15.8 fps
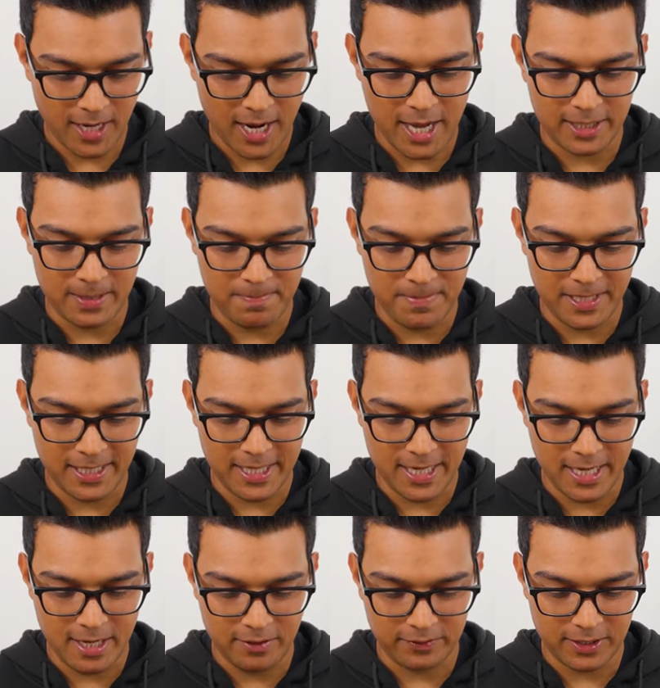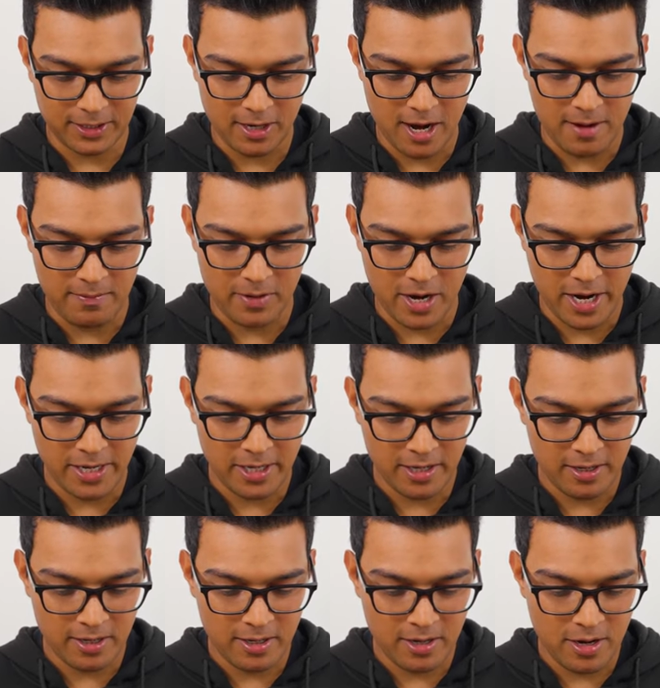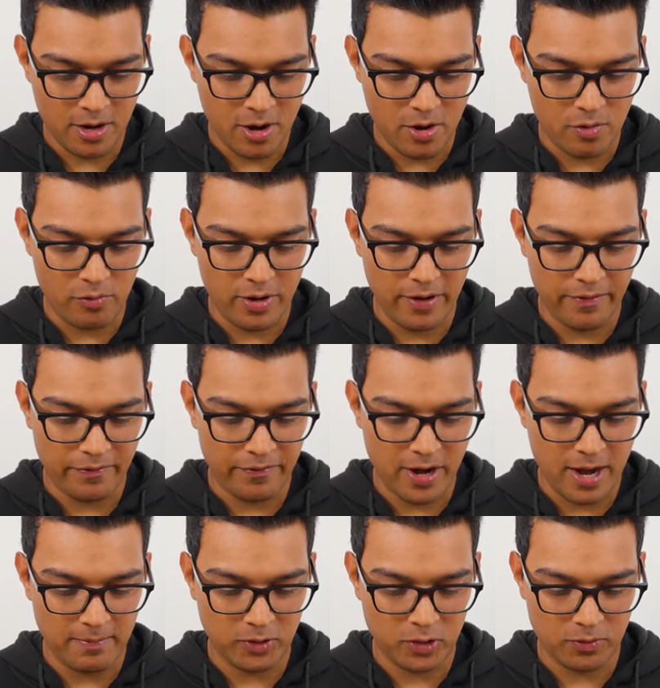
at the beginning of the timeline, reframe